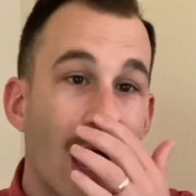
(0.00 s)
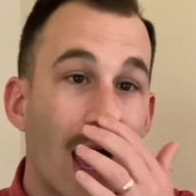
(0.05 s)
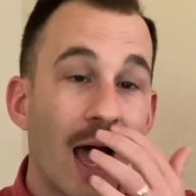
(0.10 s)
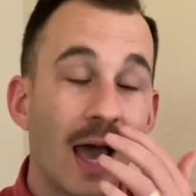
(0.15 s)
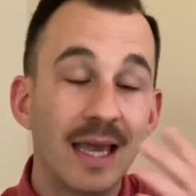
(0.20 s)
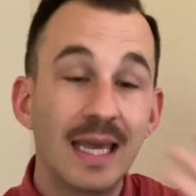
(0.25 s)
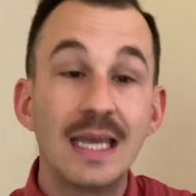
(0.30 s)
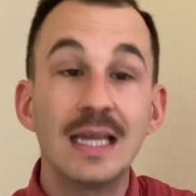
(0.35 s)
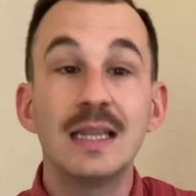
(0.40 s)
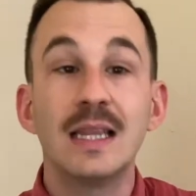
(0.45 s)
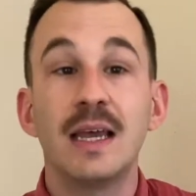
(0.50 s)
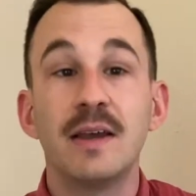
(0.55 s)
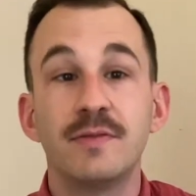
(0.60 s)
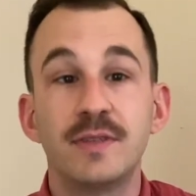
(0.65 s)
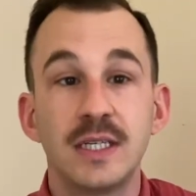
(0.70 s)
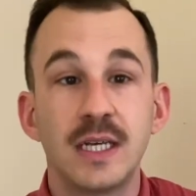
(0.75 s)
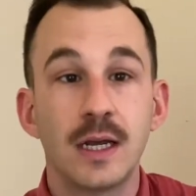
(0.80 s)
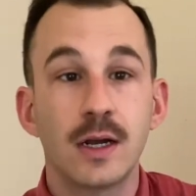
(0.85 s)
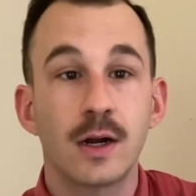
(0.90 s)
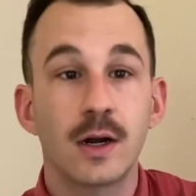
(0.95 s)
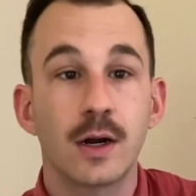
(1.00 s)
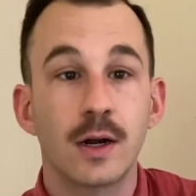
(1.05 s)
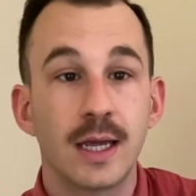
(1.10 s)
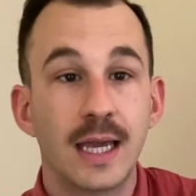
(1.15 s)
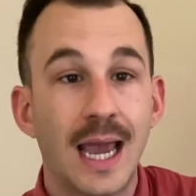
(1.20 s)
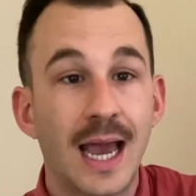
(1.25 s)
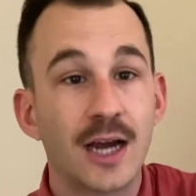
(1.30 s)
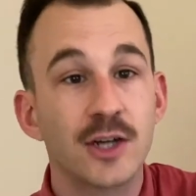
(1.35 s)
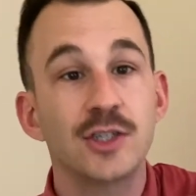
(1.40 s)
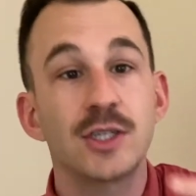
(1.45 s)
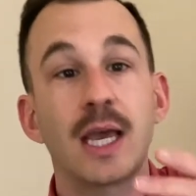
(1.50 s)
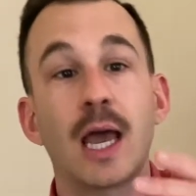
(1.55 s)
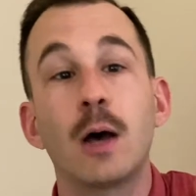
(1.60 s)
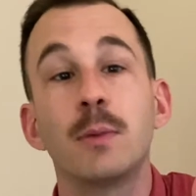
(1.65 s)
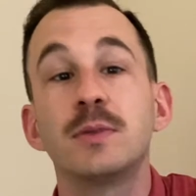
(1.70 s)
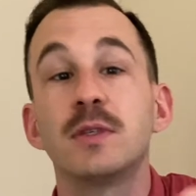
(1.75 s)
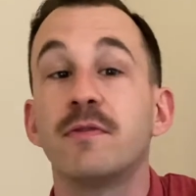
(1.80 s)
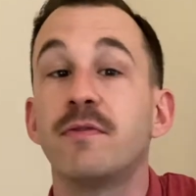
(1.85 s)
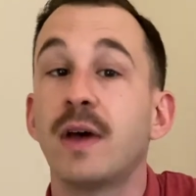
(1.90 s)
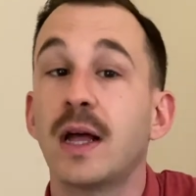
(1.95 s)
He lived here. He actually helped
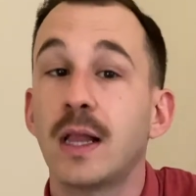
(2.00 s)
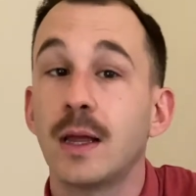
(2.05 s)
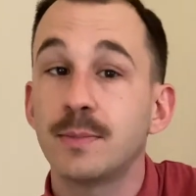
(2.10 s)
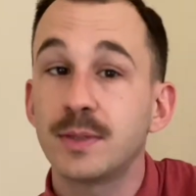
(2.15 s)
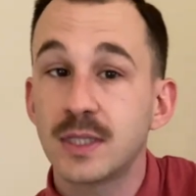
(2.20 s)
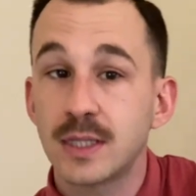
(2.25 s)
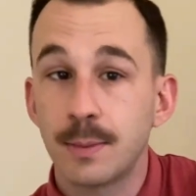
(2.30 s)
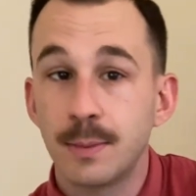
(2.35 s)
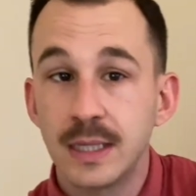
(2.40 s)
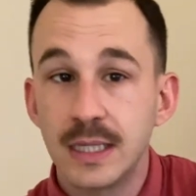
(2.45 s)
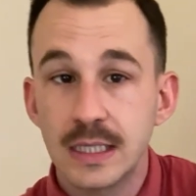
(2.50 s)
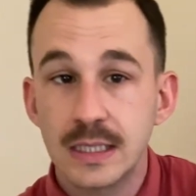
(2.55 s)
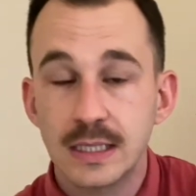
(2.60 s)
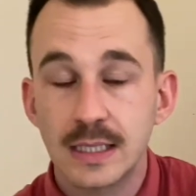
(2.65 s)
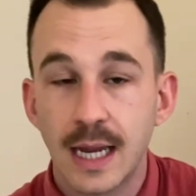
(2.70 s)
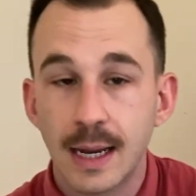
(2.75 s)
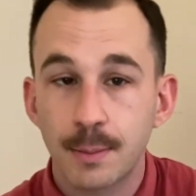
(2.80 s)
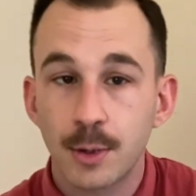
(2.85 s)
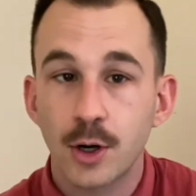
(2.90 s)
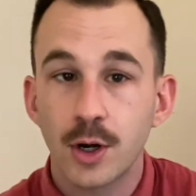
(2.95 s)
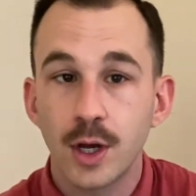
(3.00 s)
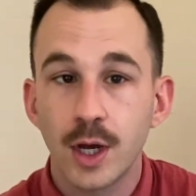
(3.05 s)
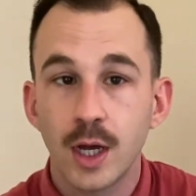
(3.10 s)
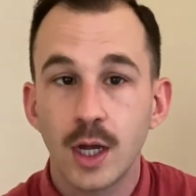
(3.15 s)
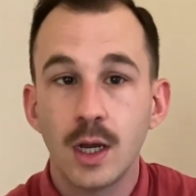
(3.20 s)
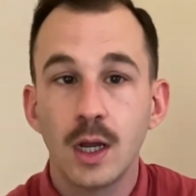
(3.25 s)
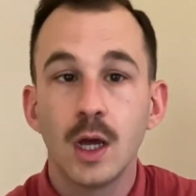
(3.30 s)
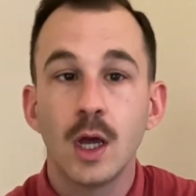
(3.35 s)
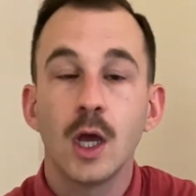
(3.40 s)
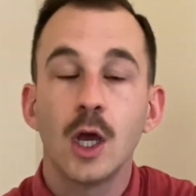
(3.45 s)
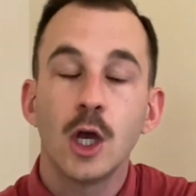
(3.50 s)
develop some of this neighborhood.